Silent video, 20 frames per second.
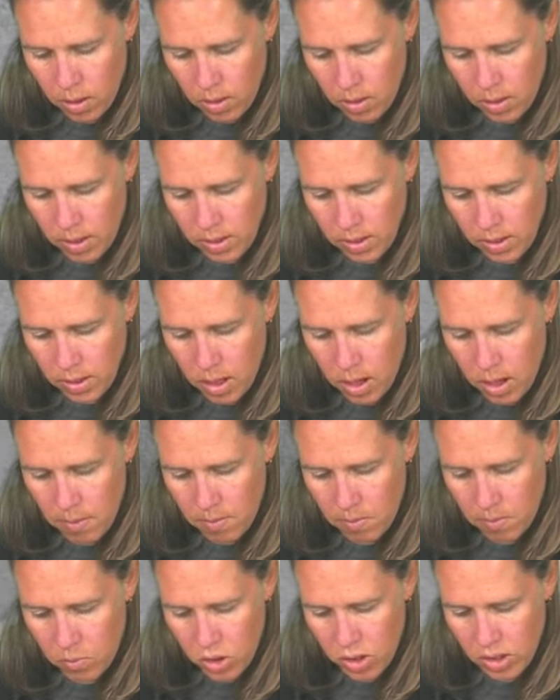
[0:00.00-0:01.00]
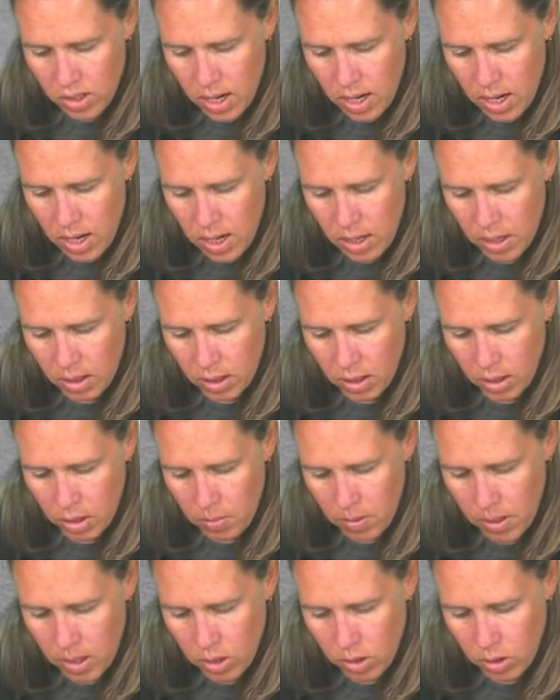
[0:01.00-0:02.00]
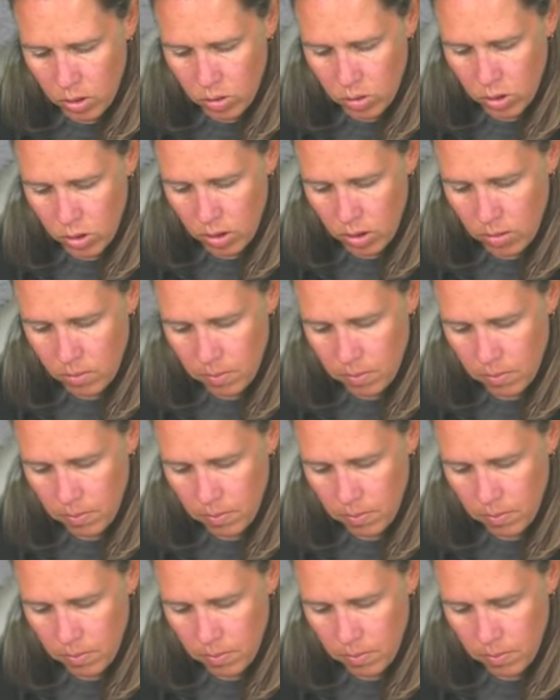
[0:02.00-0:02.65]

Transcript: this line, just getting it a little bit closer